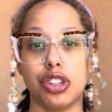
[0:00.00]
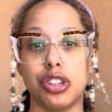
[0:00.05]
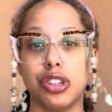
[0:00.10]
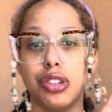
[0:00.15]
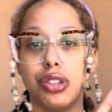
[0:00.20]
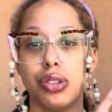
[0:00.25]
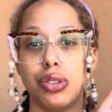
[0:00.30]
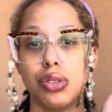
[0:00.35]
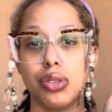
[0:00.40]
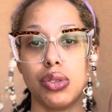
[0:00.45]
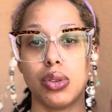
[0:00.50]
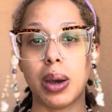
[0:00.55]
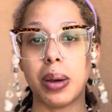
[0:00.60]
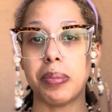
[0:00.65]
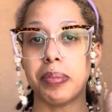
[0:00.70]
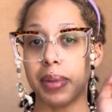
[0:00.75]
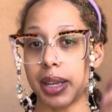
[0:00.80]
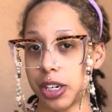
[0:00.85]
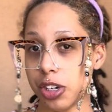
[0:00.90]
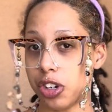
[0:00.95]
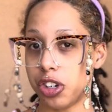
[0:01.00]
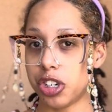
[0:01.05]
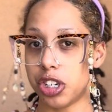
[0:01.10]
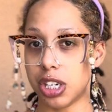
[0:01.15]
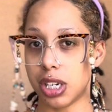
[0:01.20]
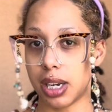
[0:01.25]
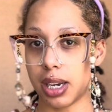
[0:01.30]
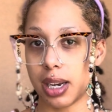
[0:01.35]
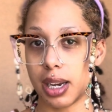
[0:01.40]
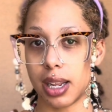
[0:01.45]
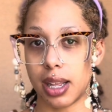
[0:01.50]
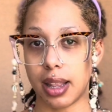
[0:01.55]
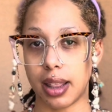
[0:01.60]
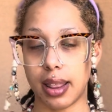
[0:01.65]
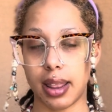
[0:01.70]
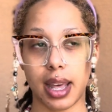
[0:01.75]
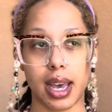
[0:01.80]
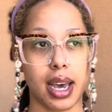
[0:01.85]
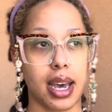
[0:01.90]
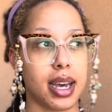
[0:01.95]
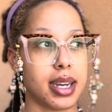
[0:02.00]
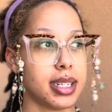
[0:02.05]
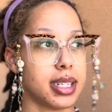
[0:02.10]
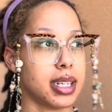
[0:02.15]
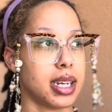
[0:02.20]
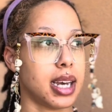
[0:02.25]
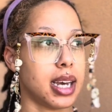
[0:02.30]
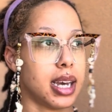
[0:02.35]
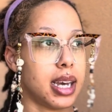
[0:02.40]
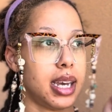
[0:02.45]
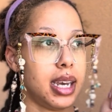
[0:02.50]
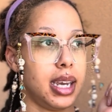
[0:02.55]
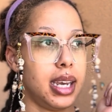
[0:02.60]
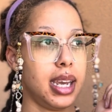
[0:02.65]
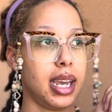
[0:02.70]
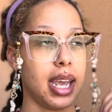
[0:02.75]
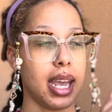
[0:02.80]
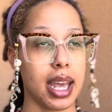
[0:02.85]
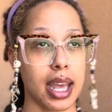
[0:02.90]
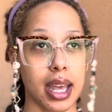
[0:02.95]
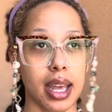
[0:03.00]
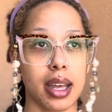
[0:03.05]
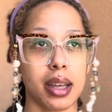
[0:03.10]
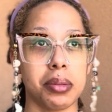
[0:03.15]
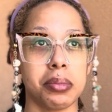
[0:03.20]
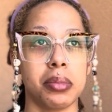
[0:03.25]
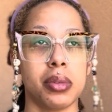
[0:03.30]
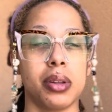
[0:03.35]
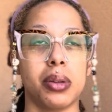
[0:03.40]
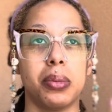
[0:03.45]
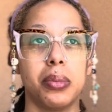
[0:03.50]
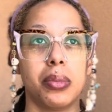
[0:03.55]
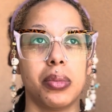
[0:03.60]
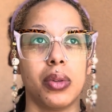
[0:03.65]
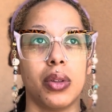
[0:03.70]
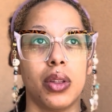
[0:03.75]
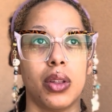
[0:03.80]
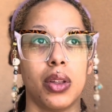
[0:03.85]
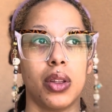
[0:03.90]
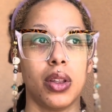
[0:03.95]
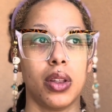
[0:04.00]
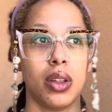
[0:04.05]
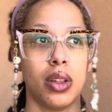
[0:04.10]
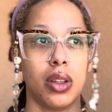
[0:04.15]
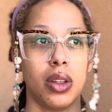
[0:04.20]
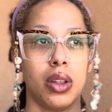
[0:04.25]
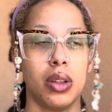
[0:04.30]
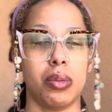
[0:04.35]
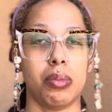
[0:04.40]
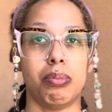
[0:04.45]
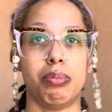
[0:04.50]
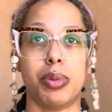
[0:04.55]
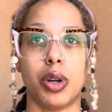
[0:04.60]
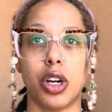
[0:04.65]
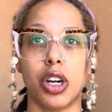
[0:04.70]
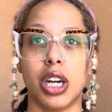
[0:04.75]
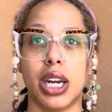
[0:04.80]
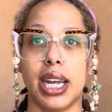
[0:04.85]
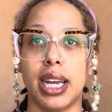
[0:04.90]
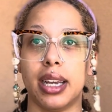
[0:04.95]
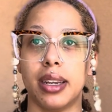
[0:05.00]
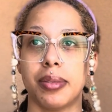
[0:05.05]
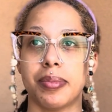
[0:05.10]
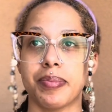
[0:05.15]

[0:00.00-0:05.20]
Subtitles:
to mention that I am burning